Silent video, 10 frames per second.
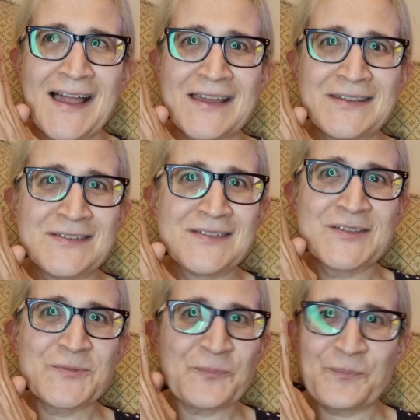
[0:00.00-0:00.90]
And
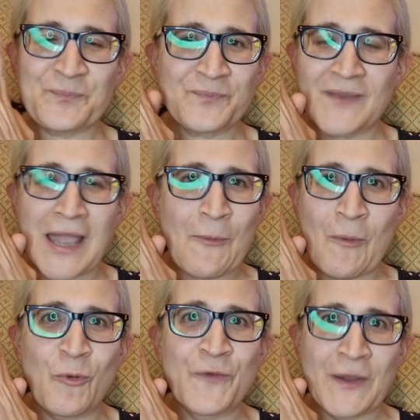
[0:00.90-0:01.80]
at
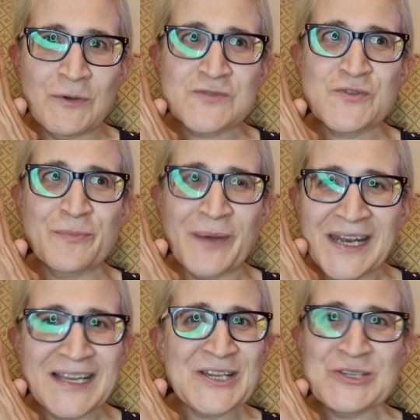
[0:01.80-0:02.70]
one point, I was really
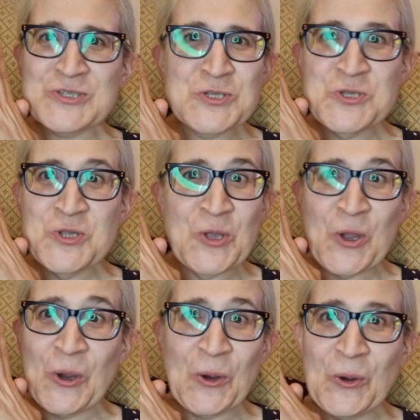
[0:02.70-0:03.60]
panicking because
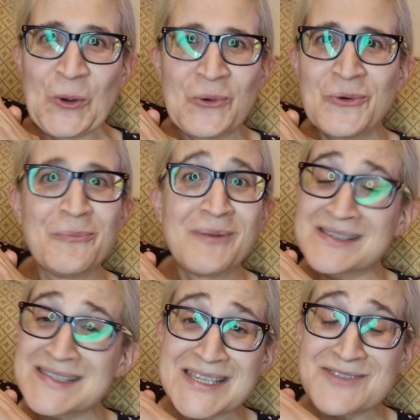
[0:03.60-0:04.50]
no
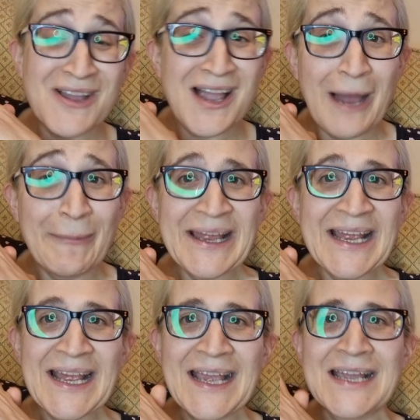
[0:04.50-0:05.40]
buses were
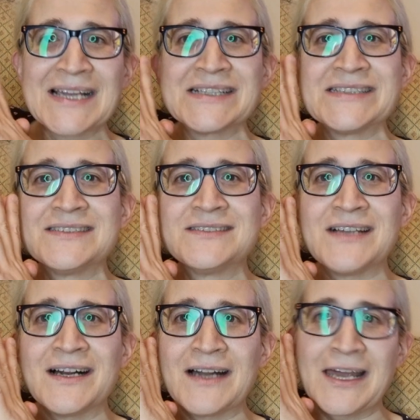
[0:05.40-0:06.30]
coming.
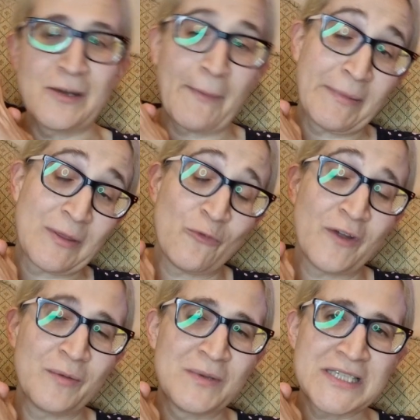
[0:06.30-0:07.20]
I don't know, maybe they were
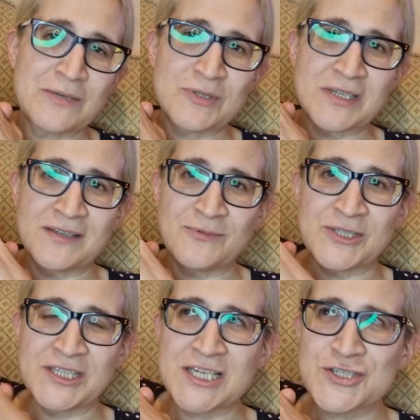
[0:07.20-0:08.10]
very busy with the,
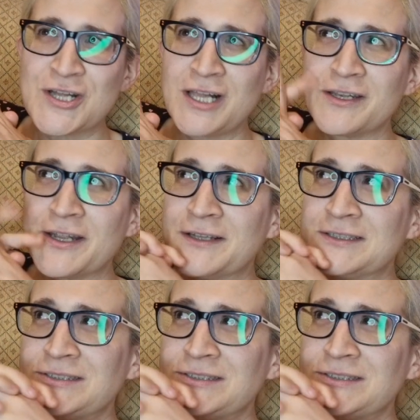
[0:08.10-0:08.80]
with the national holiday